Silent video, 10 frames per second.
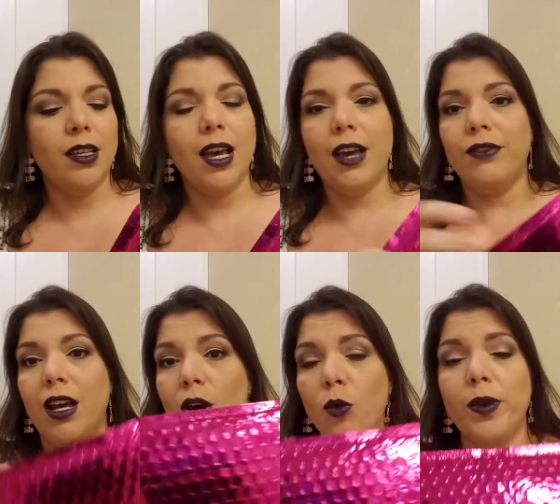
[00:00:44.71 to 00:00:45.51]
I have
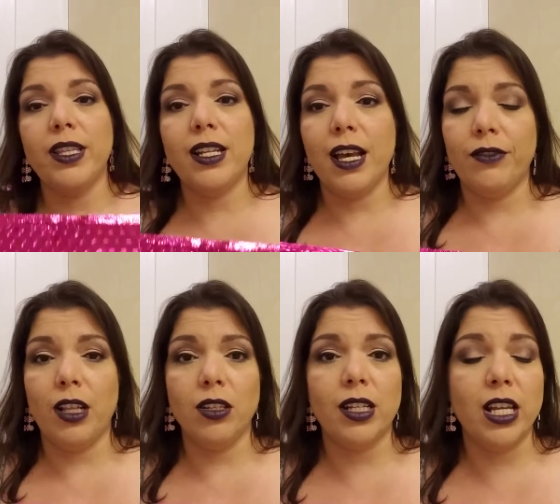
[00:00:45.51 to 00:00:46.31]
not opened it. I have not
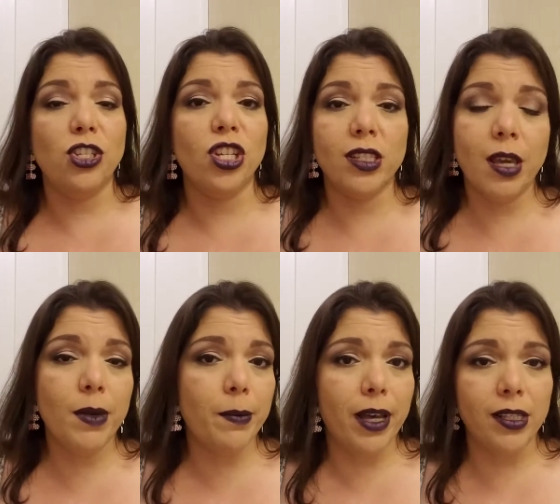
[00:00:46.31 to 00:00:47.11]
looked at it. It just came in
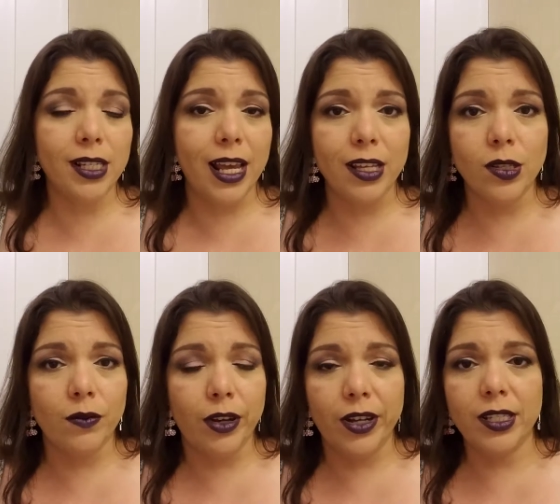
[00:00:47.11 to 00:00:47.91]
the mail today, so I'm
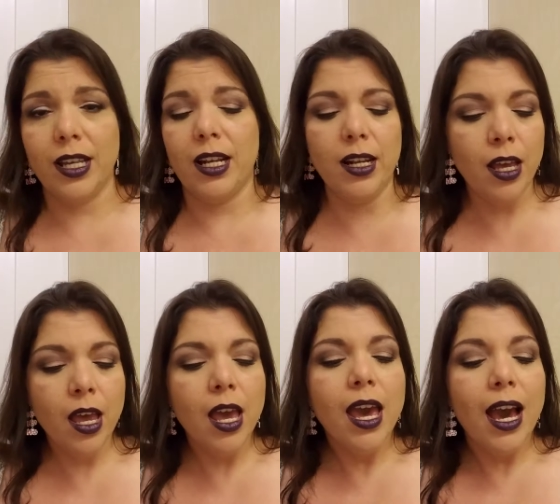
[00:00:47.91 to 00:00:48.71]
very excited.
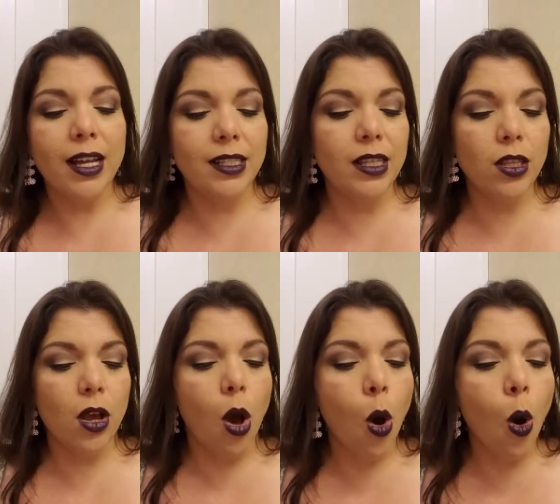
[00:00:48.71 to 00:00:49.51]
I did look.
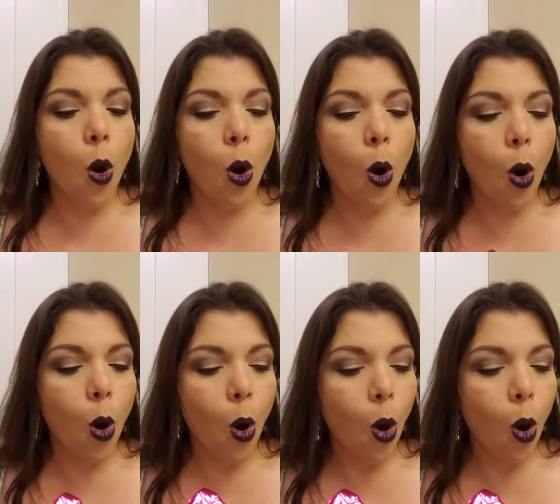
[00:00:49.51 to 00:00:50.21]
Oh,